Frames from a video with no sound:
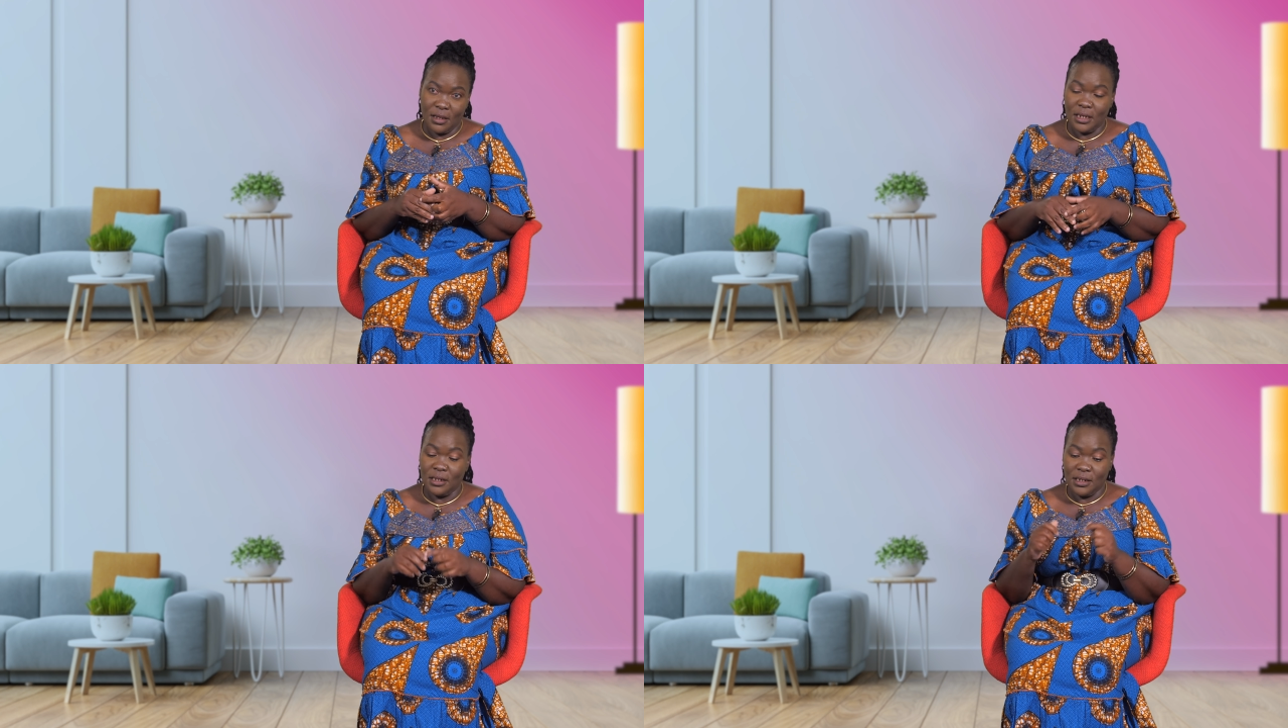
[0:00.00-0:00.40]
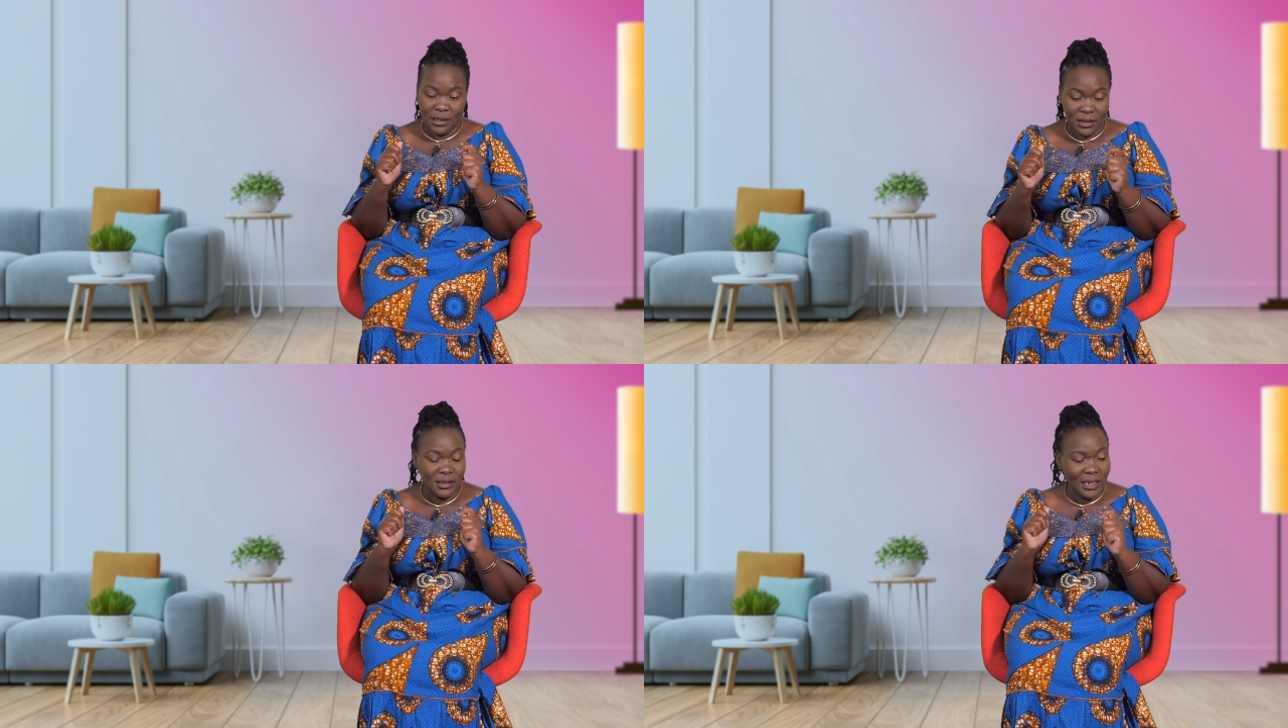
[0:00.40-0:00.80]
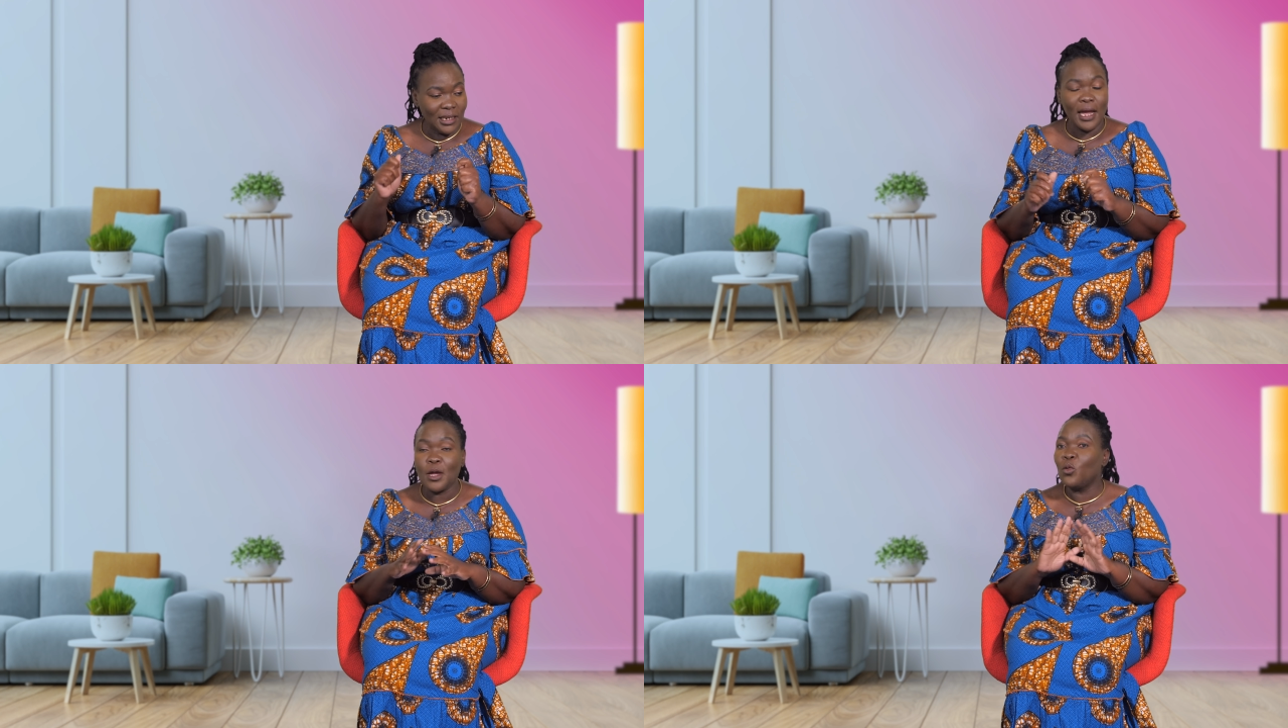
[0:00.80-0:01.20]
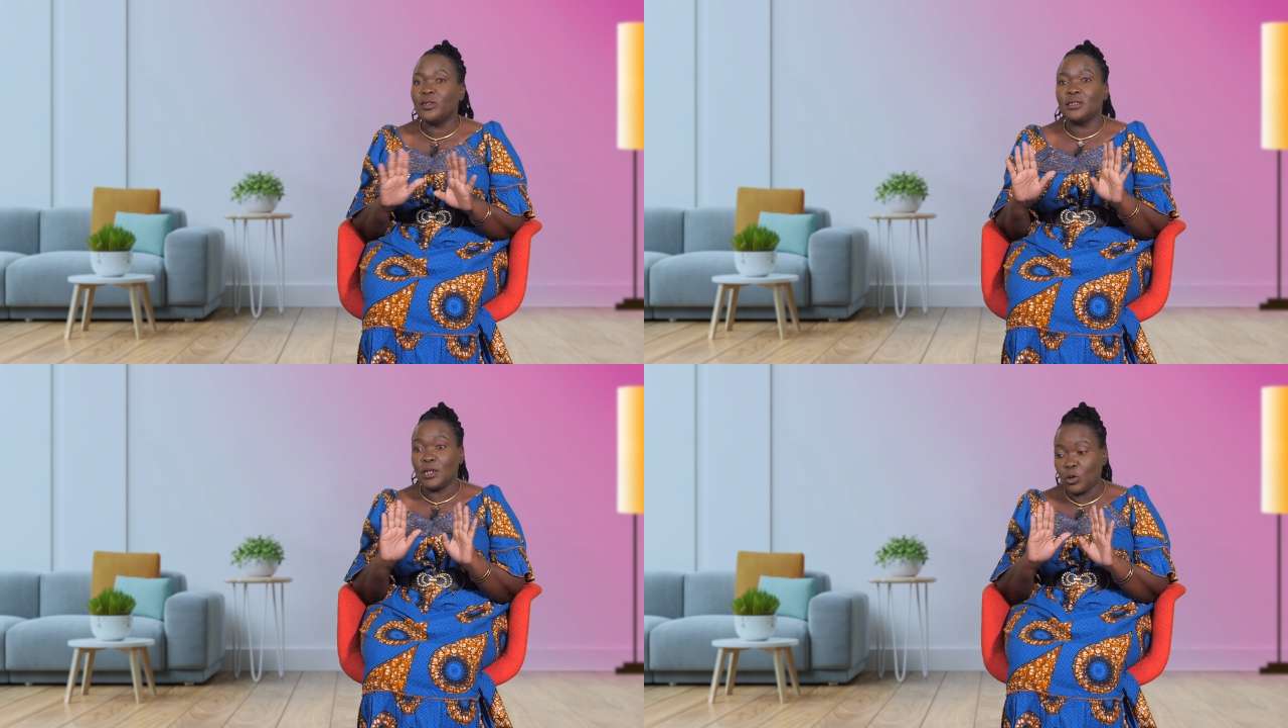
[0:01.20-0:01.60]
In, he
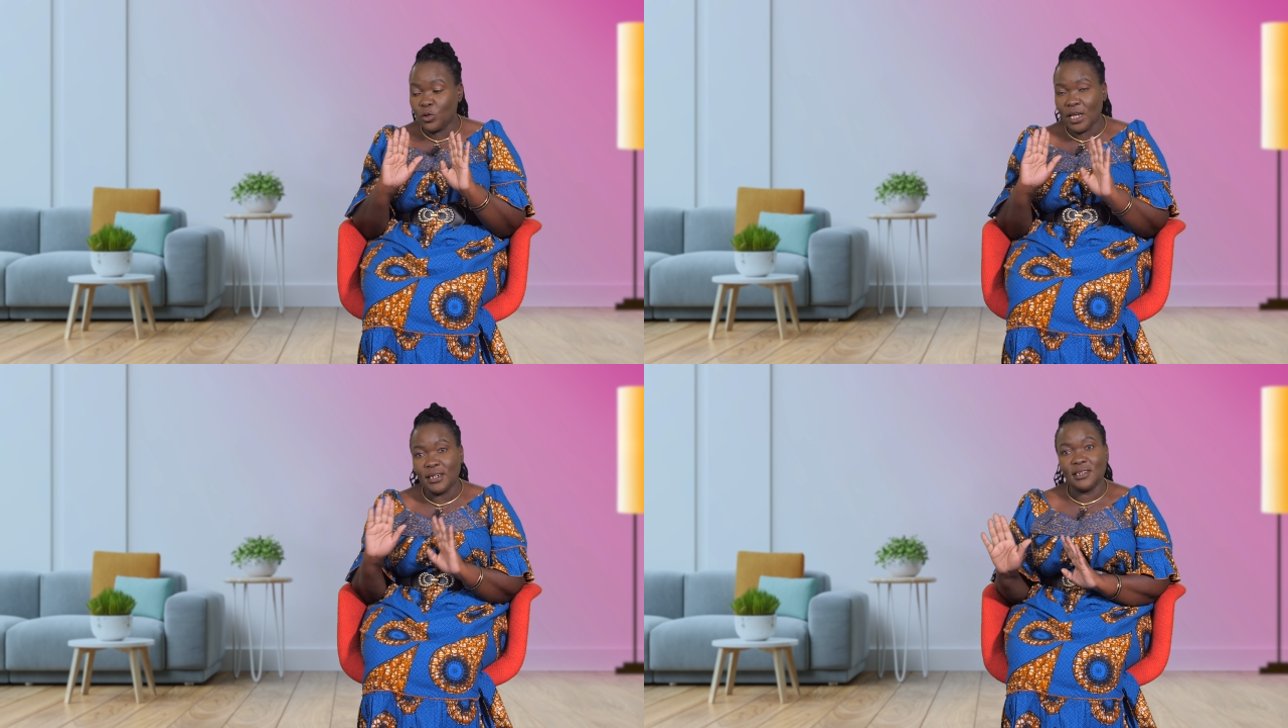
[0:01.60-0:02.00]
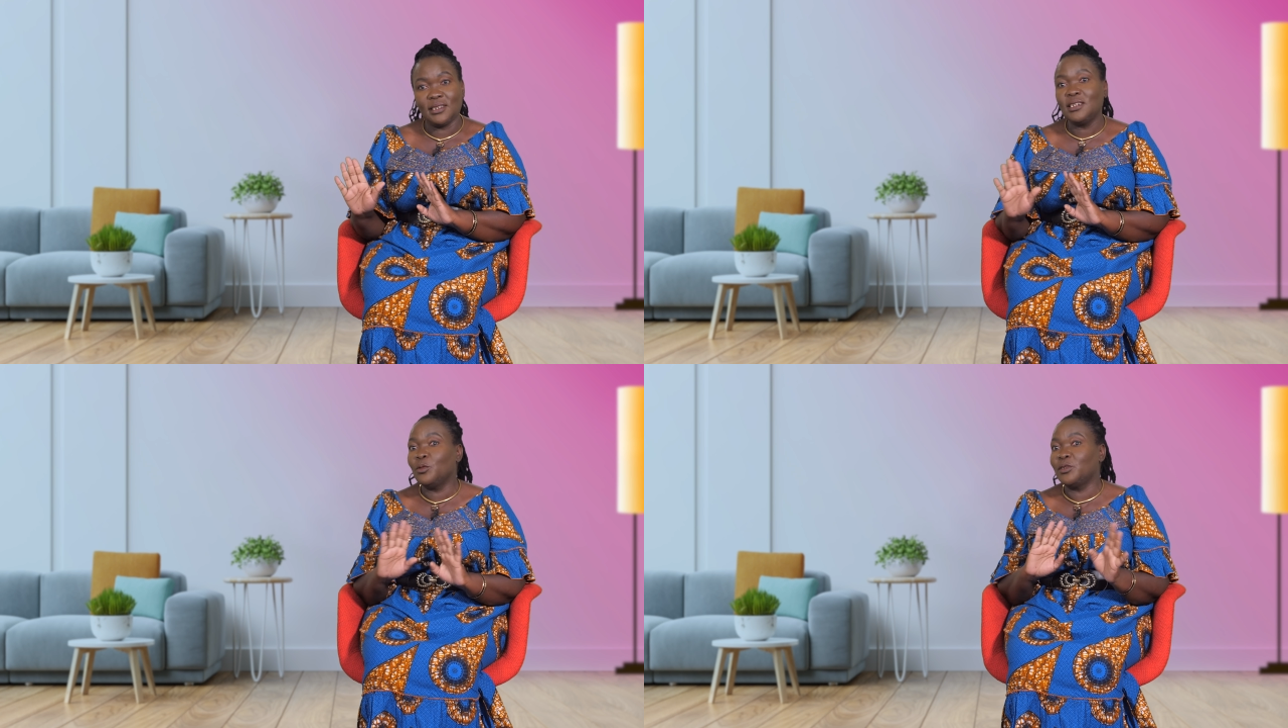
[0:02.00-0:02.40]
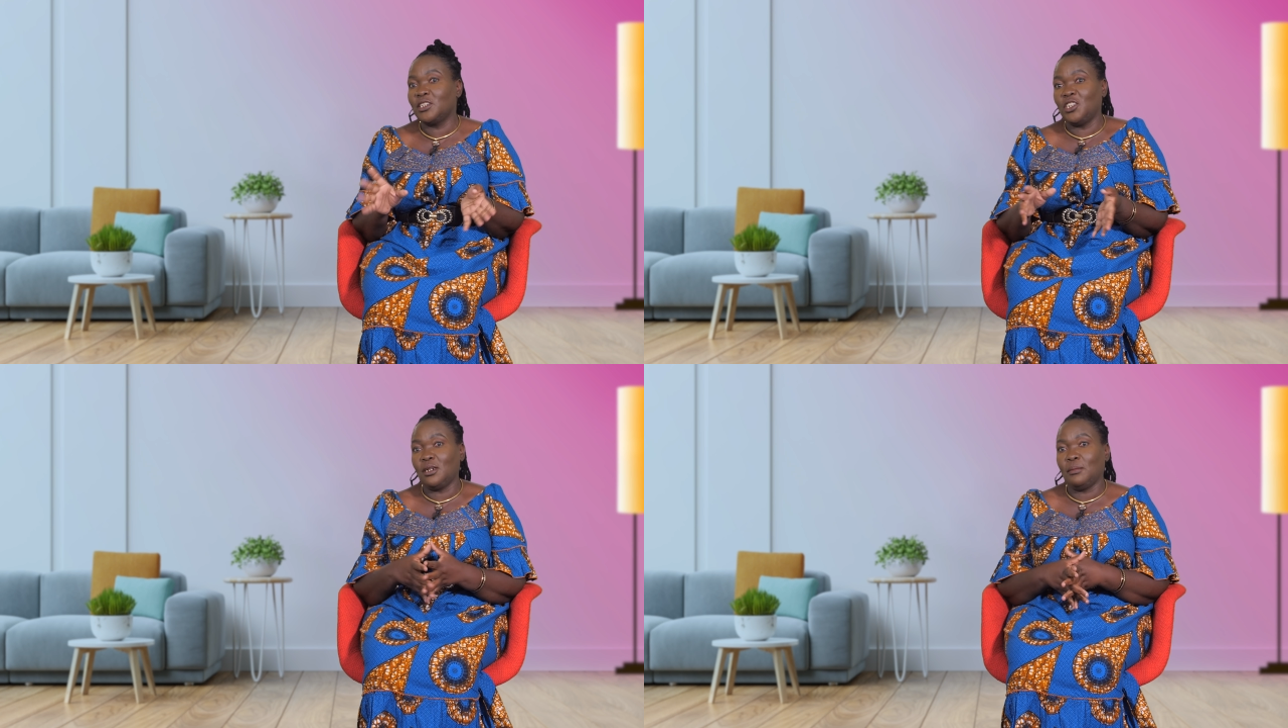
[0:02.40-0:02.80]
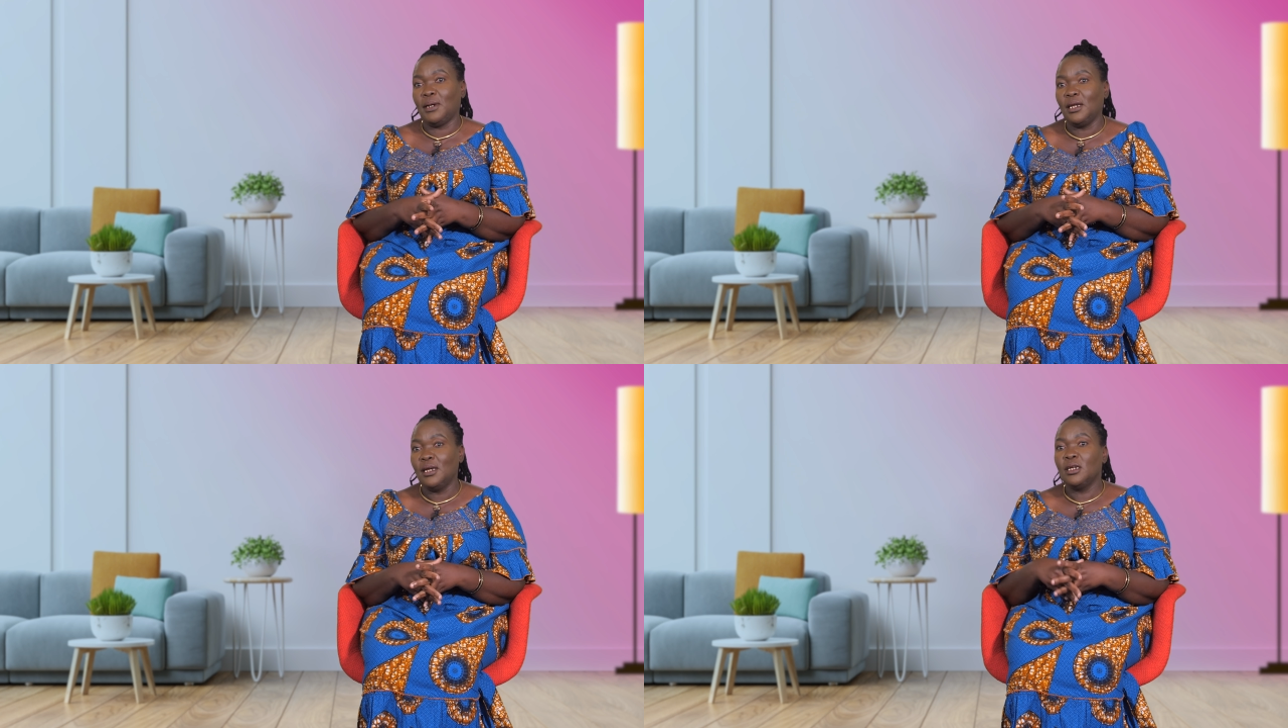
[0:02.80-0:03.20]
was, to that extent, he was a gentleman.